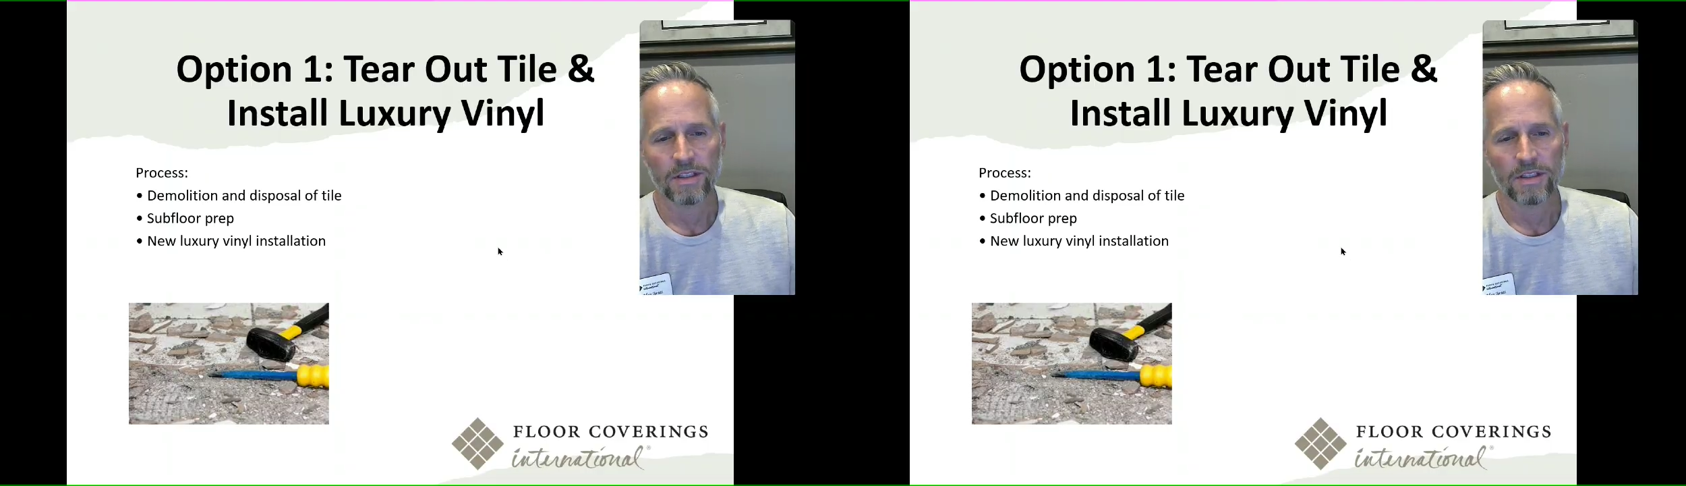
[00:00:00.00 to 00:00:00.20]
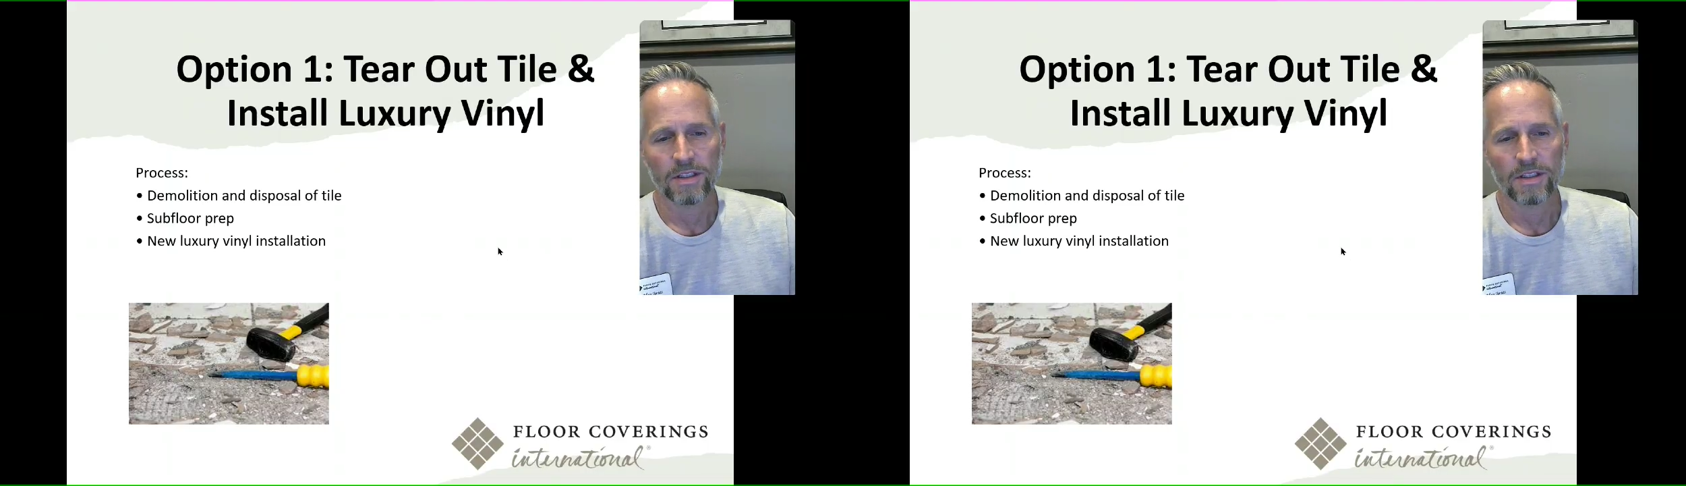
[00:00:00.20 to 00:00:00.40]

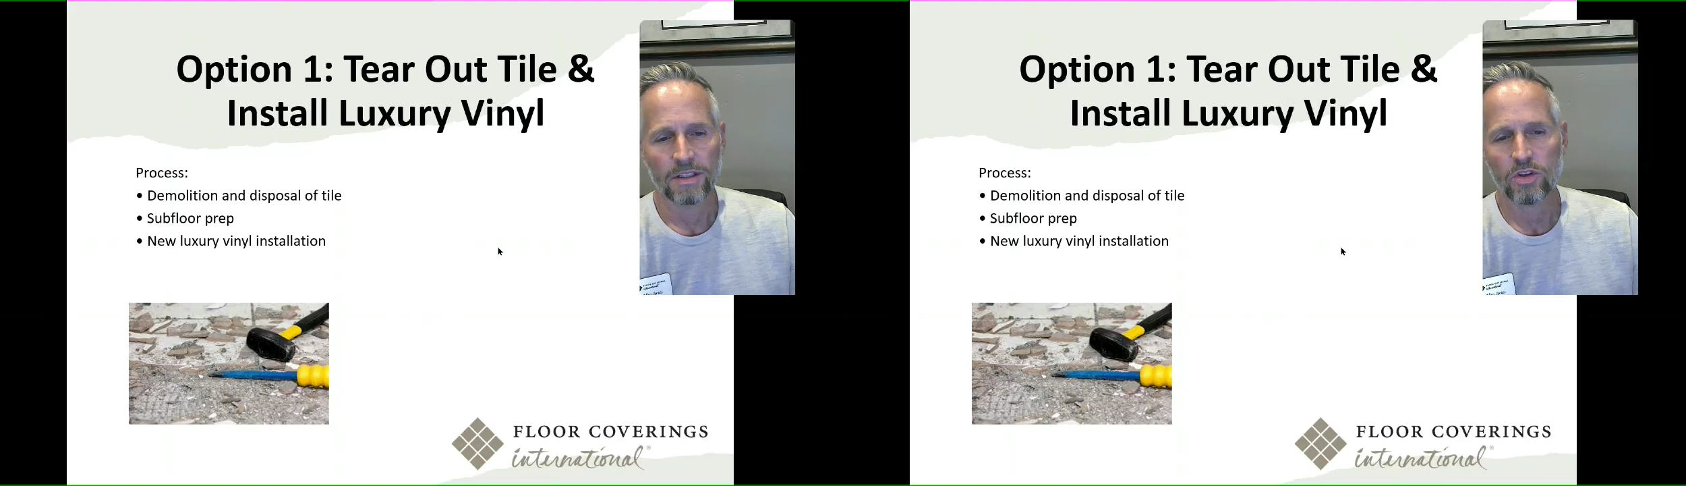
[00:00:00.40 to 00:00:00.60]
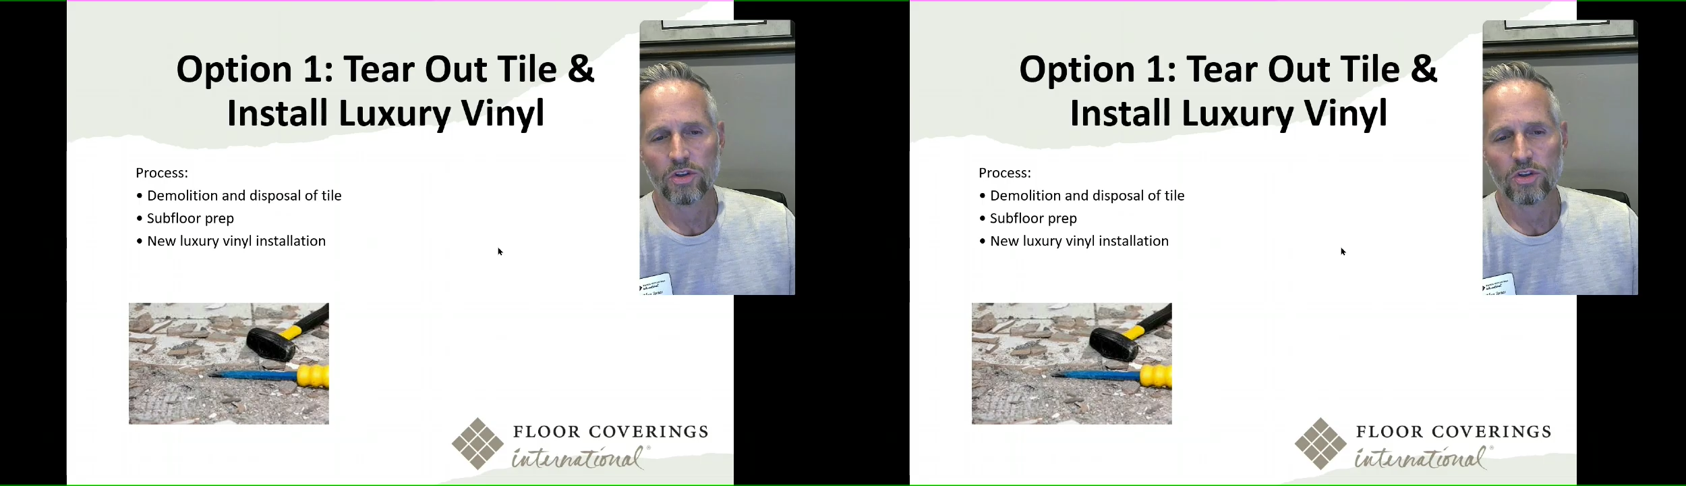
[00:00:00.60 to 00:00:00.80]

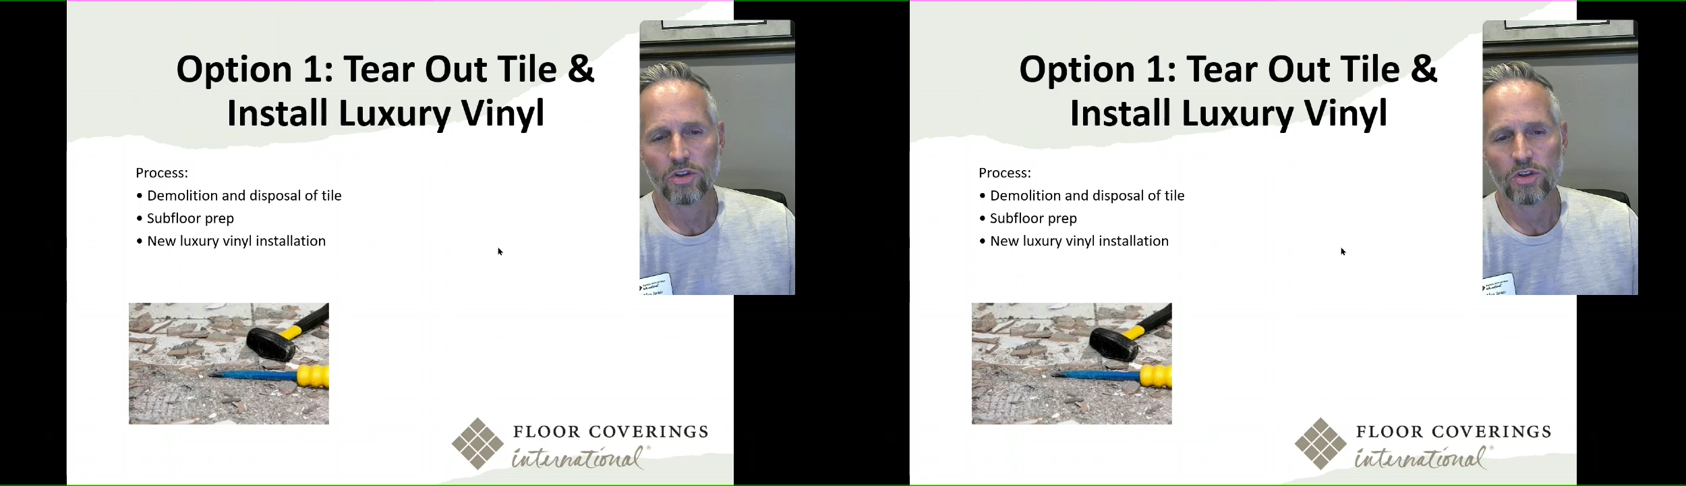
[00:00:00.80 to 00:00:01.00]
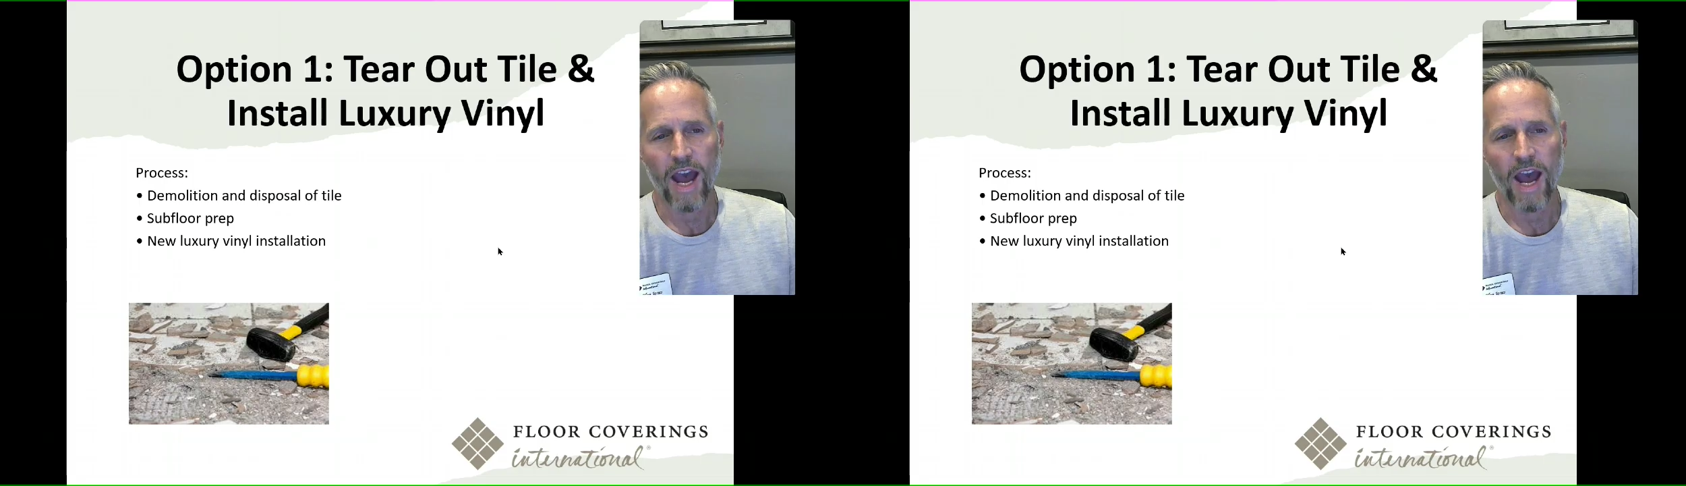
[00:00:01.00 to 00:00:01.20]
Once you get
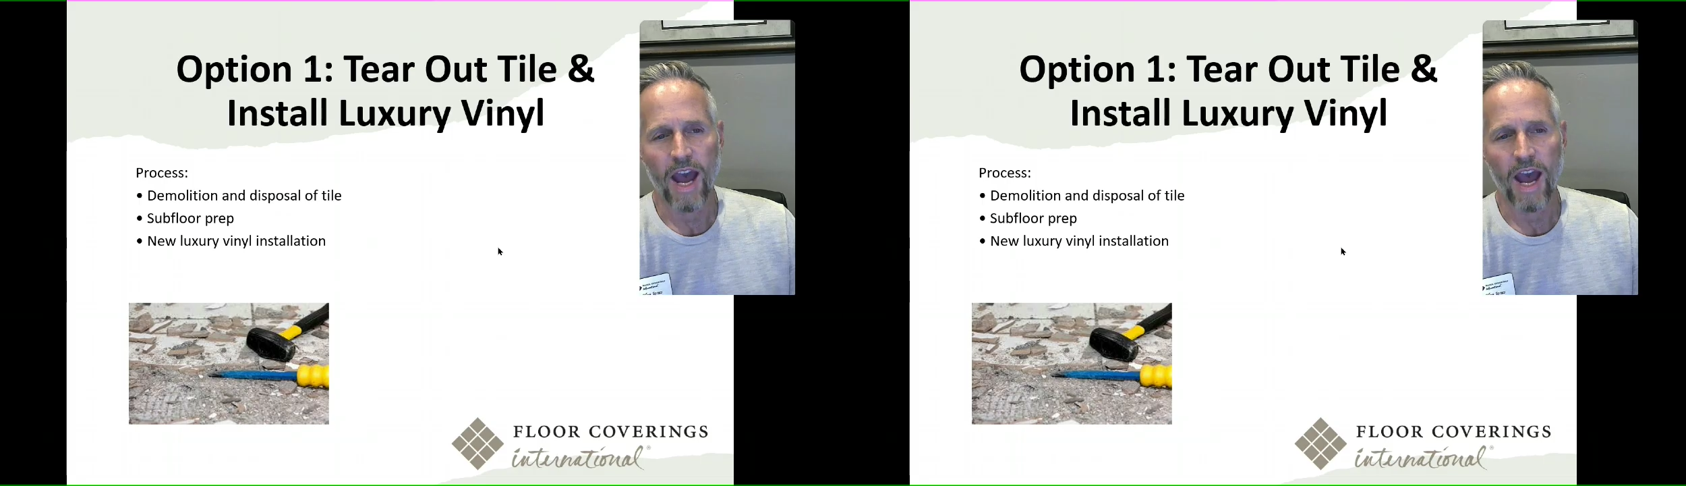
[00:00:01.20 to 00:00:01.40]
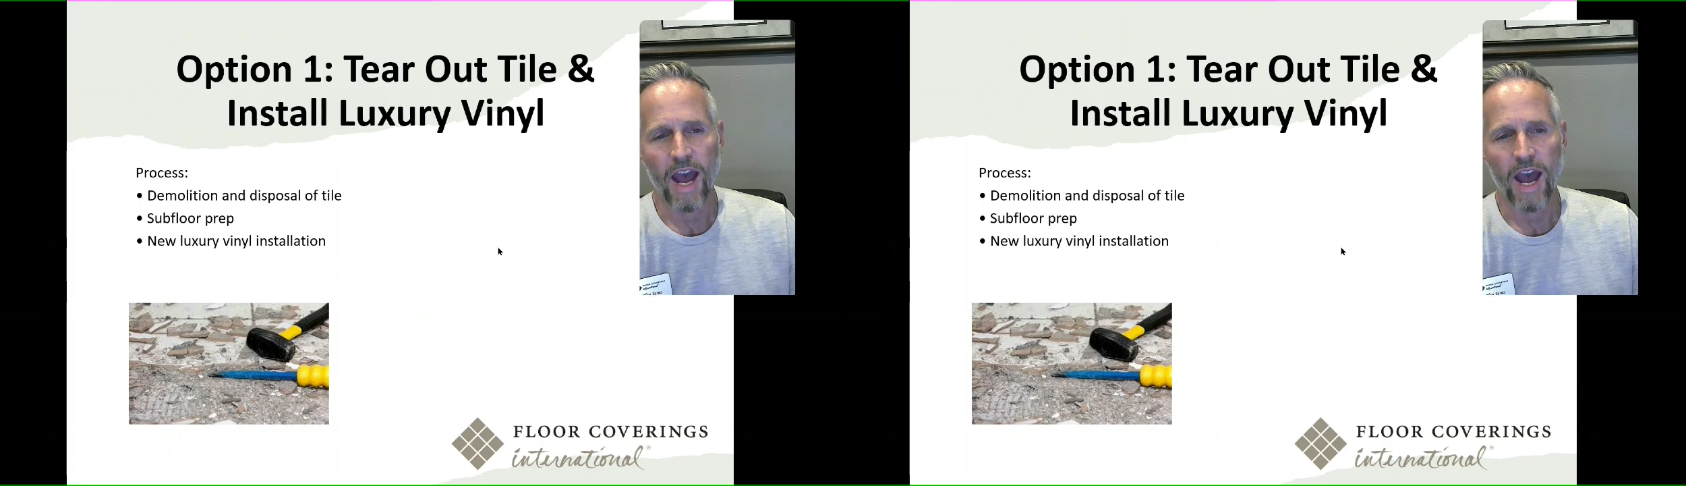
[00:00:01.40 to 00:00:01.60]
that
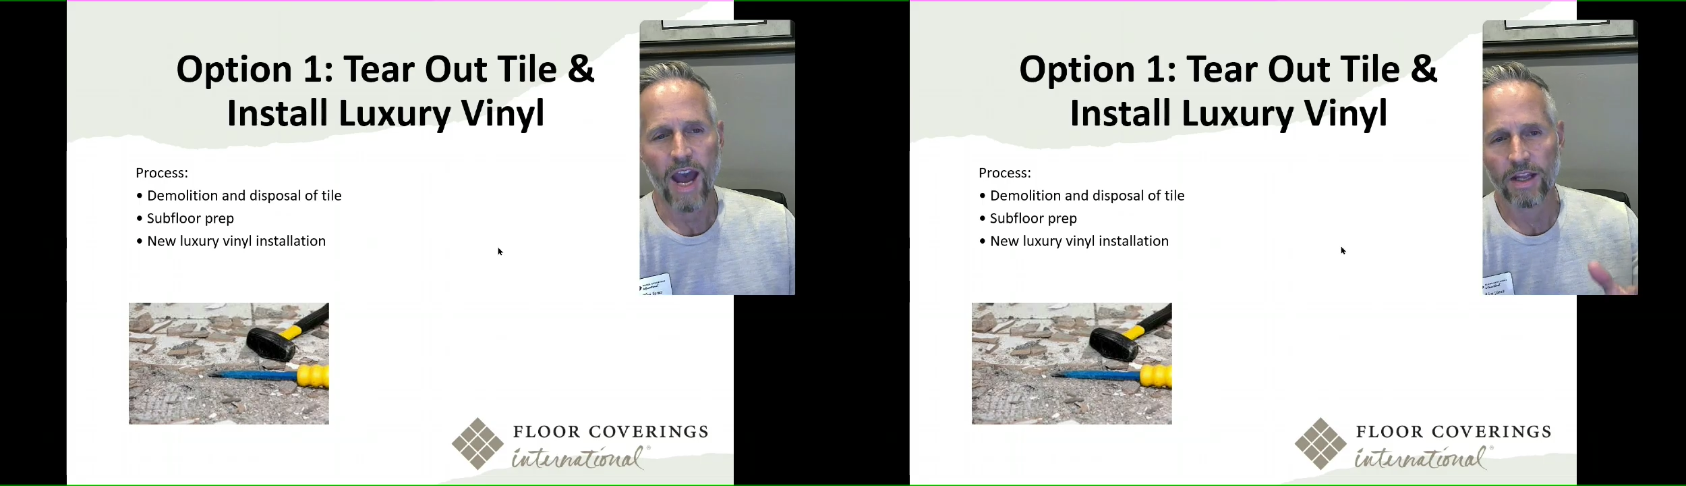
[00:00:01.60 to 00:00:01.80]
tile out,